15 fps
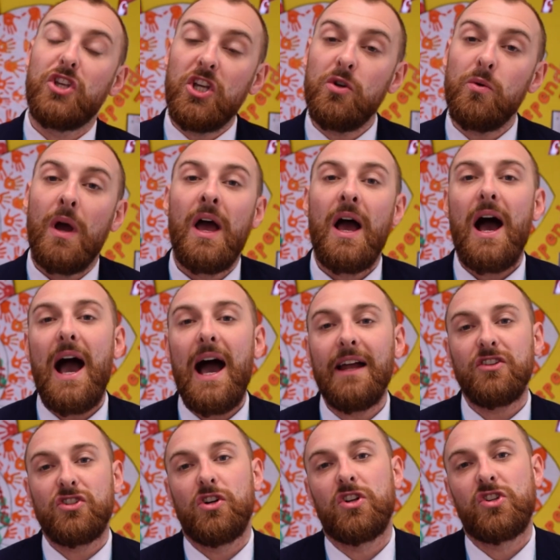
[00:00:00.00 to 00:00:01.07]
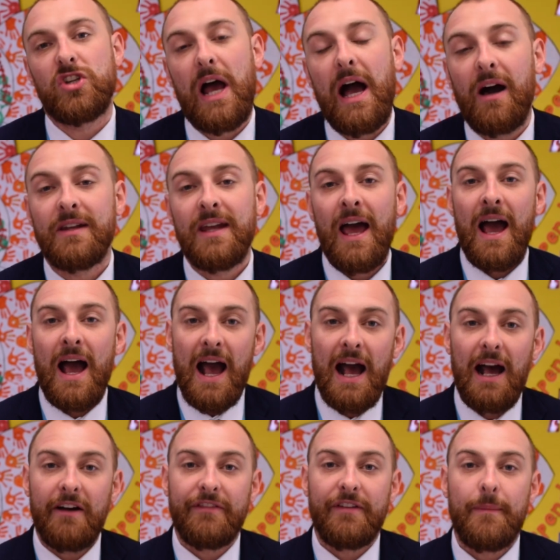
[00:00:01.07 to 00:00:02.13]
you and your child
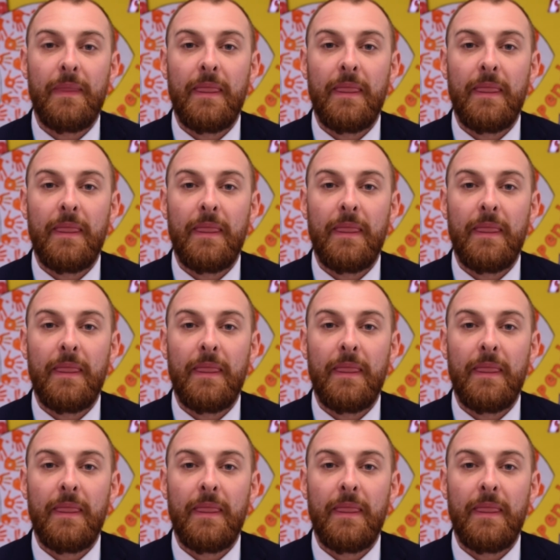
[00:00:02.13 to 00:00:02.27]
have.